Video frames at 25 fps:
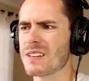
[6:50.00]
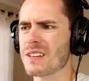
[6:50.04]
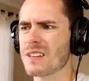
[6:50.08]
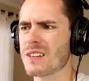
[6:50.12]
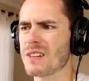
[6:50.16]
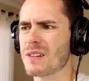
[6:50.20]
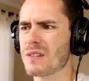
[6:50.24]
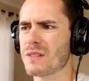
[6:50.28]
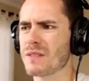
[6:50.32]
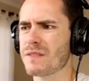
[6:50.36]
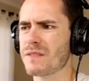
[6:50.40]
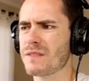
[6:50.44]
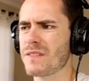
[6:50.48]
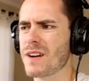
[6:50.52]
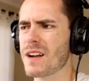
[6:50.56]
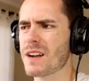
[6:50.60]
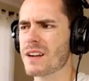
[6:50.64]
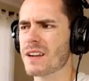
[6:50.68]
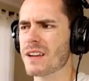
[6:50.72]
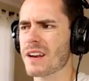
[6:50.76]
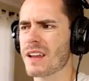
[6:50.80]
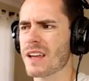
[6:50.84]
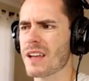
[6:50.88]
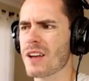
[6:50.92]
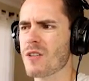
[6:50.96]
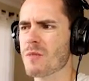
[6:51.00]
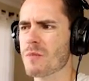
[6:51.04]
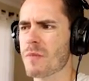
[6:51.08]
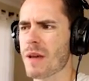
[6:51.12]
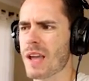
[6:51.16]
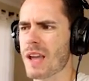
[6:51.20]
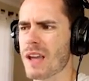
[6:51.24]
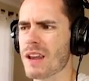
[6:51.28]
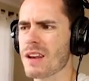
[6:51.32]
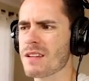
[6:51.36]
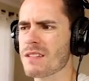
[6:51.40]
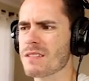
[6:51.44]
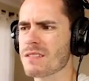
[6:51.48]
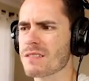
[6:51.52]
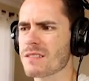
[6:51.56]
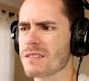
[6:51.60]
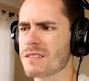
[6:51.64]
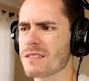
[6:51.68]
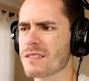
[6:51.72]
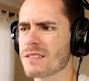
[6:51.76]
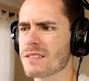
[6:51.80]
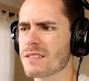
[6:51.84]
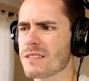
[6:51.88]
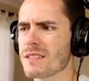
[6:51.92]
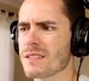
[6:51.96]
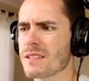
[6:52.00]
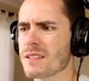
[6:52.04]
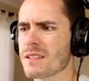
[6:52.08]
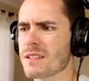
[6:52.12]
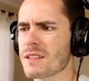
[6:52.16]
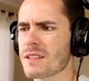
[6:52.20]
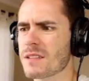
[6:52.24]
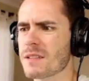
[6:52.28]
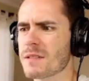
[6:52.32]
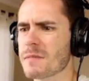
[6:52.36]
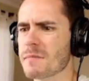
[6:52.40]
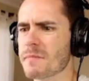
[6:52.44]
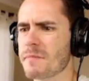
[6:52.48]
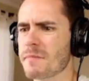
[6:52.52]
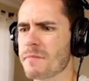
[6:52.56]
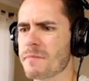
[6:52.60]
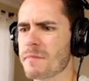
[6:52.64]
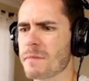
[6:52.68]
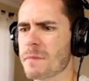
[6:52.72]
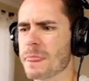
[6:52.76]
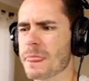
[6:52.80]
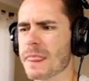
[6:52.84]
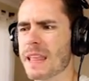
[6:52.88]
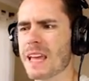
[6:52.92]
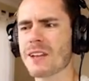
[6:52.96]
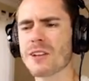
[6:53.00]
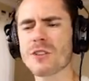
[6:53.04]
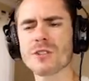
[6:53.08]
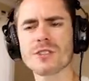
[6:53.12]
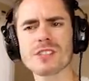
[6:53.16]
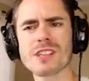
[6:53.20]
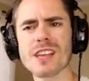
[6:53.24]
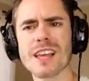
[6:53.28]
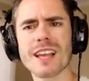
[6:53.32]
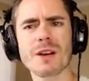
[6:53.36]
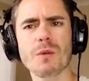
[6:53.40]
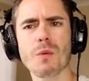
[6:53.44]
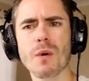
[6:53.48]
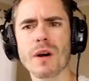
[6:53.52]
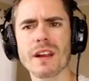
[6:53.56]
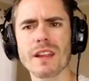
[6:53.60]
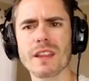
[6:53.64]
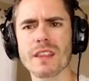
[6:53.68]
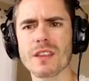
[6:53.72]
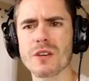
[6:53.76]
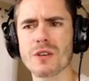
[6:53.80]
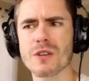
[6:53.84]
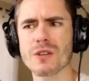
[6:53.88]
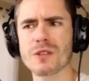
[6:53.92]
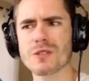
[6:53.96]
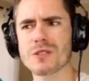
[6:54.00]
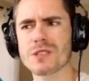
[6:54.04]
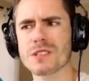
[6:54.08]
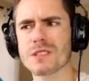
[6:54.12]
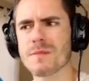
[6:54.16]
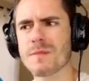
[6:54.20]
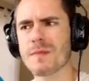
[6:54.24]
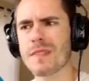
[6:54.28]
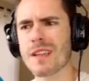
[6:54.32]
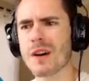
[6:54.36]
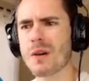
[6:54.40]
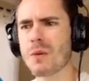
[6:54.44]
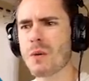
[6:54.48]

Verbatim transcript: Oh, fucking hell, man. It looks like one of those...